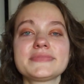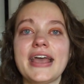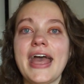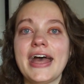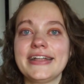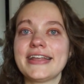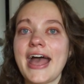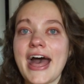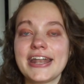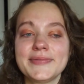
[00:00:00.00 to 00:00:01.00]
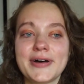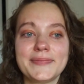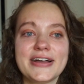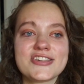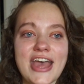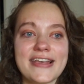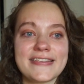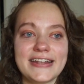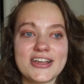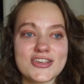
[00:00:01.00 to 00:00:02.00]
And I had him on my chest,
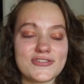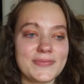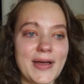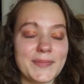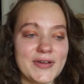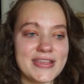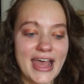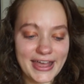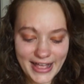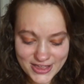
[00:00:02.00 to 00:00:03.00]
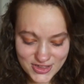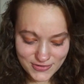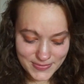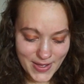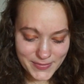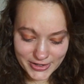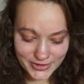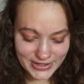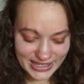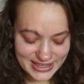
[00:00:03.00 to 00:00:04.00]
and I just remember
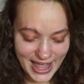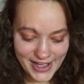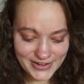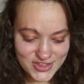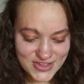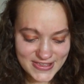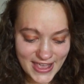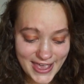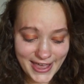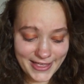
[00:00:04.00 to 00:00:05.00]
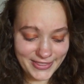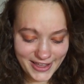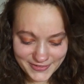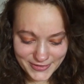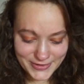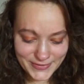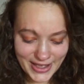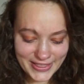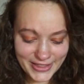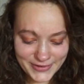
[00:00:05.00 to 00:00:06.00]
looking down and just saying, I love you,
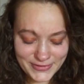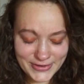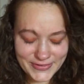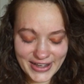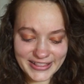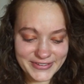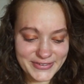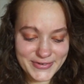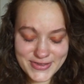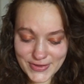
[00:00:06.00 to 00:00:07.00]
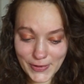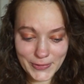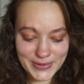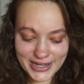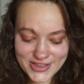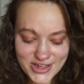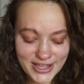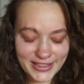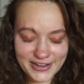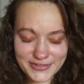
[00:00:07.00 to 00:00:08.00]
I love you, I love you so much,
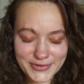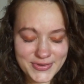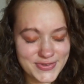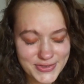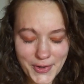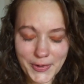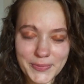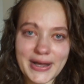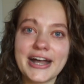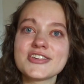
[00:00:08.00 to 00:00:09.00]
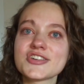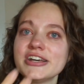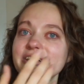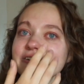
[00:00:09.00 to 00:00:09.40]
I love you so much.